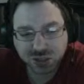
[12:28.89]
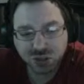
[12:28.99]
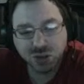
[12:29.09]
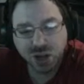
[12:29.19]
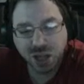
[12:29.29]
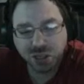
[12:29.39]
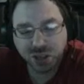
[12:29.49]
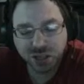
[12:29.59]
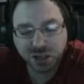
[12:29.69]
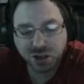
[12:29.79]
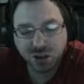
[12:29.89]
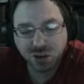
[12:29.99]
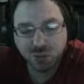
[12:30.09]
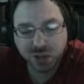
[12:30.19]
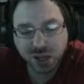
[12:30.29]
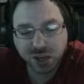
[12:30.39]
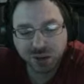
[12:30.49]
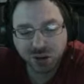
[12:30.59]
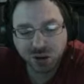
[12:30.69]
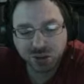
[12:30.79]
So they're not thinking, oh, we gotta
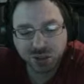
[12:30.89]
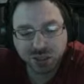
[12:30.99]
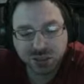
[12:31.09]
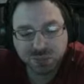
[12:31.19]
guard this.